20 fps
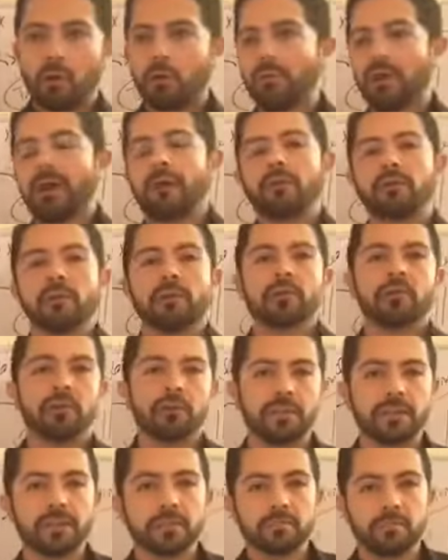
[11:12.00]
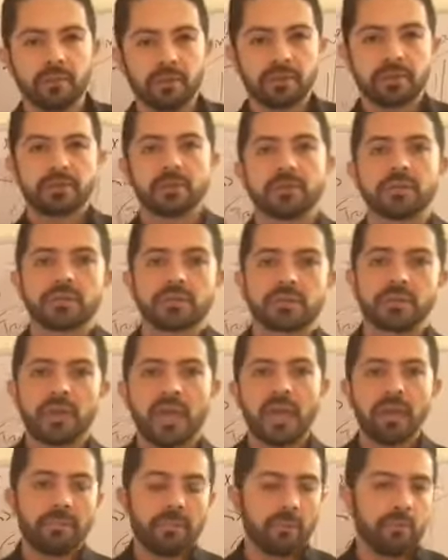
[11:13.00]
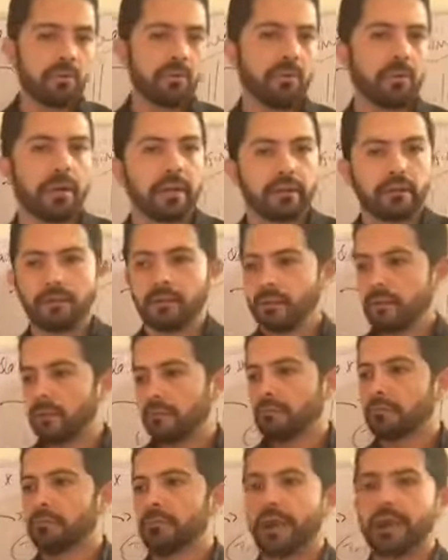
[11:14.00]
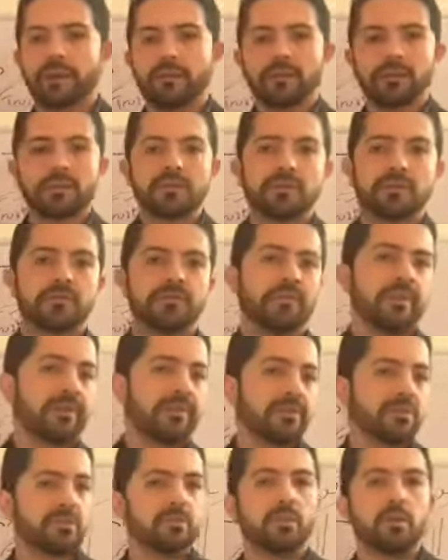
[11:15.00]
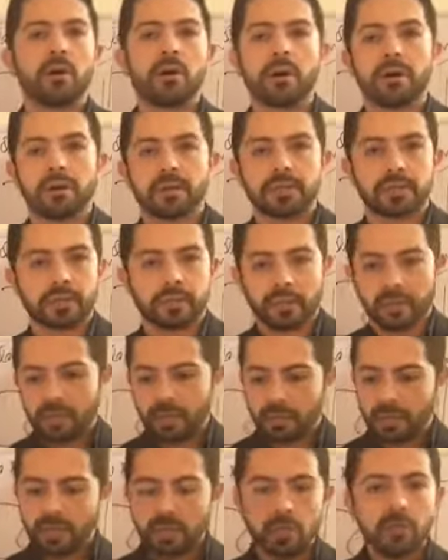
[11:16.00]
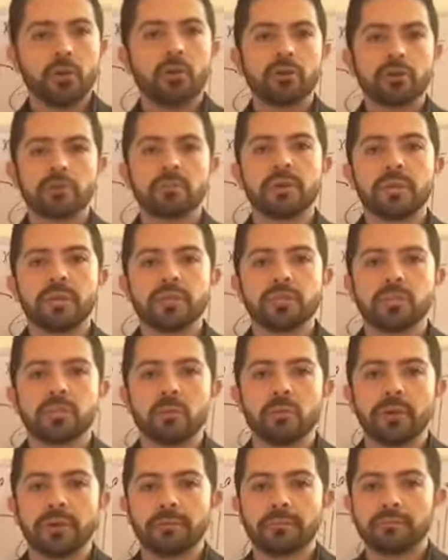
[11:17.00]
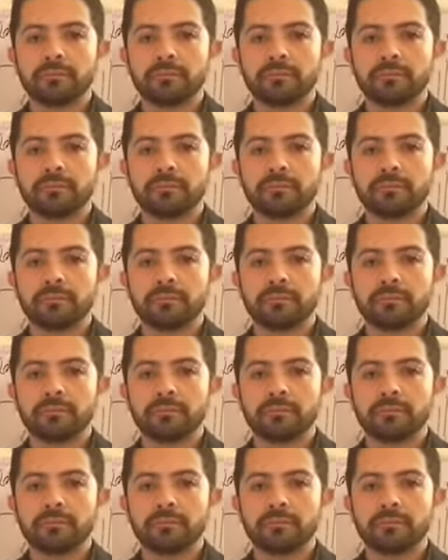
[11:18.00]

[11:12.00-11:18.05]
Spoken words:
wow, this person is capable, and wow, this is very smart, and he knows what he's doing.